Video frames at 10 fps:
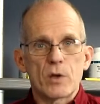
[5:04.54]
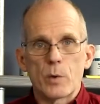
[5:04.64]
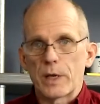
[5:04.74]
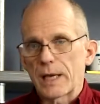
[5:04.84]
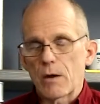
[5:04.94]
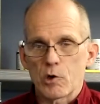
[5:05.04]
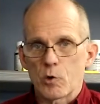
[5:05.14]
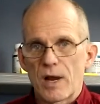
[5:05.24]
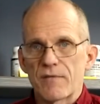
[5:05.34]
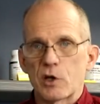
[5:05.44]
we encounter
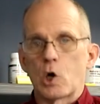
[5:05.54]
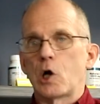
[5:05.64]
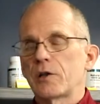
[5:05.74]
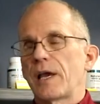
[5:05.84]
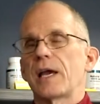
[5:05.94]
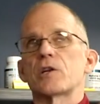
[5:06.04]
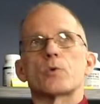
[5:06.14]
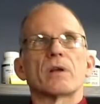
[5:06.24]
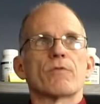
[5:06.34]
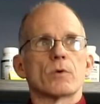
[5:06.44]
gravity all day,
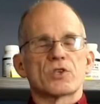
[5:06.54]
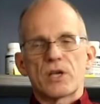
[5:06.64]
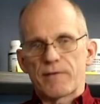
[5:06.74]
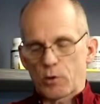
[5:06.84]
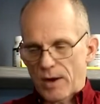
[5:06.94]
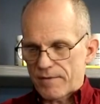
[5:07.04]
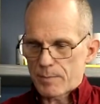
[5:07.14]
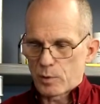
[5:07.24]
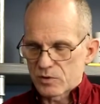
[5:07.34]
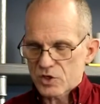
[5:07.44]
24/7. Gravity
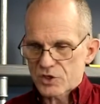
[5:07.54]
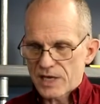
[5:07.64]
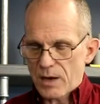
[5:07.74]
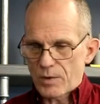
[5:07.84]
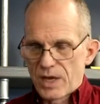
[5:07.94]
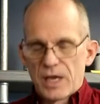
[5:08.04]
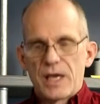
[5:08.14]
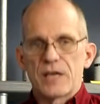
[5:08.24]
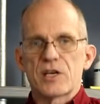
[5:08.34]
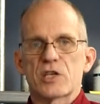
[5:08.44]
pulls us down.
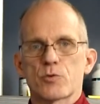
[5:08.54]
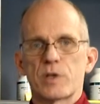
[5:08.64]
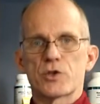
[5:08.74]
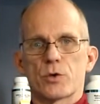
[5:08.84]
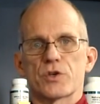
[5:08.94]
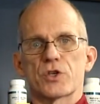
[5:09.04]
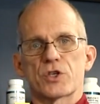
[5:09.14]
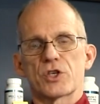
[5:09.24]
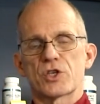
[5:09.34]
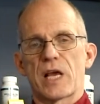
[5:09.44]
It takes resources
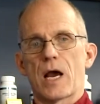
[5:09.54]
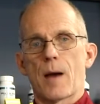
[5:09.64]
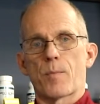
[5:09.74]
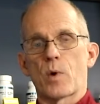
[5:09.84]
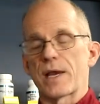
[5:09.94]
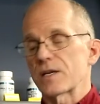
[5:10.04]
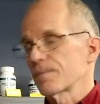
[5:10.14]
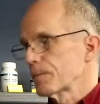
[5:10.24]
to stay upright.